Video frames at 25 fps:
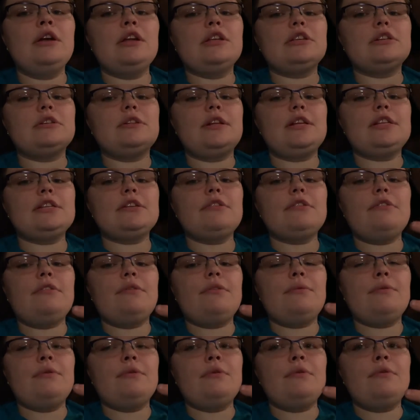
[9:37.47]
So let's go
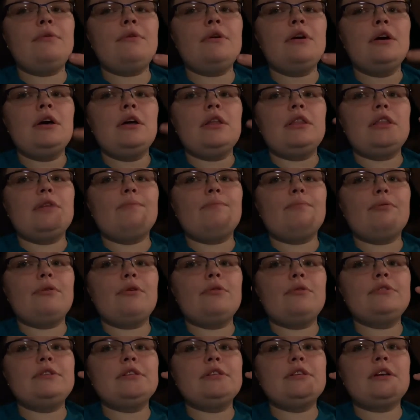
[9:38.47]
through the
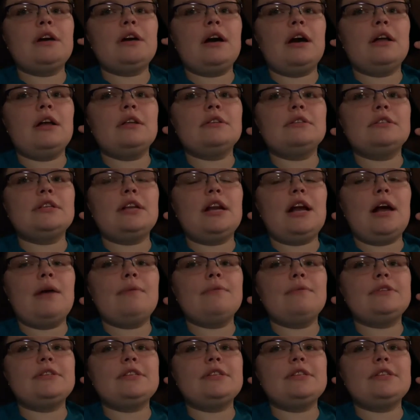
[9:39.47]
pros and cons that I would